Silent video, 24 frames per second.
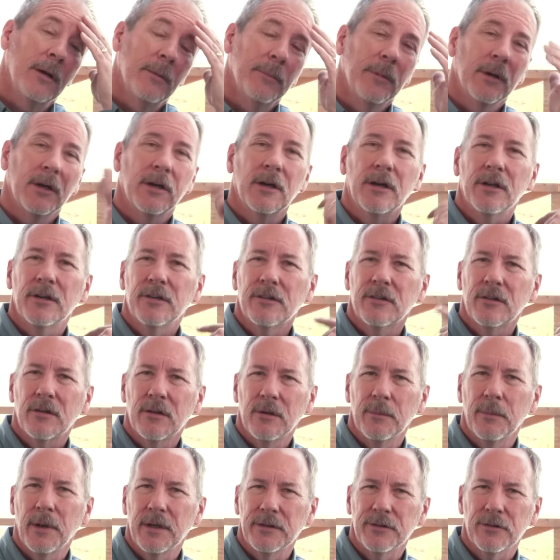because
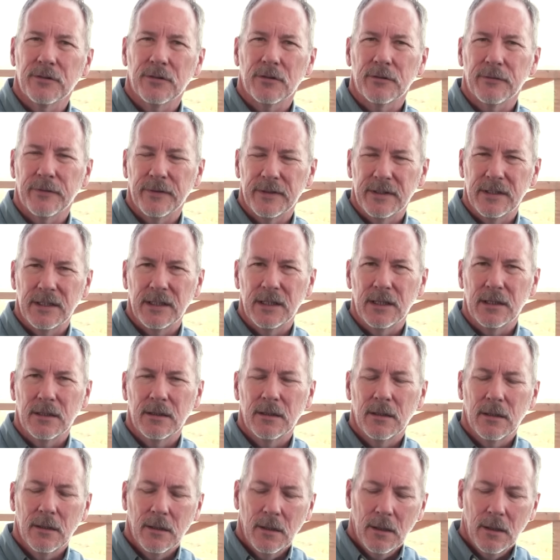the muscles are fatigued.